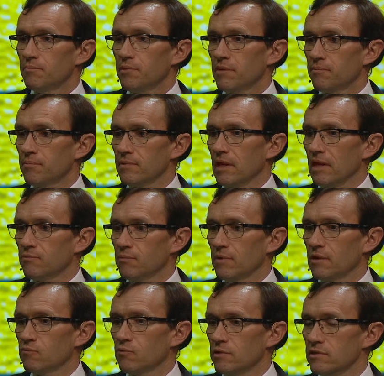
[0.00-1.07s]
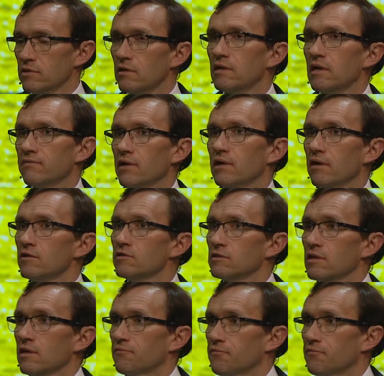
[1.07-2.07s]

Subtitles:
it will start having lasting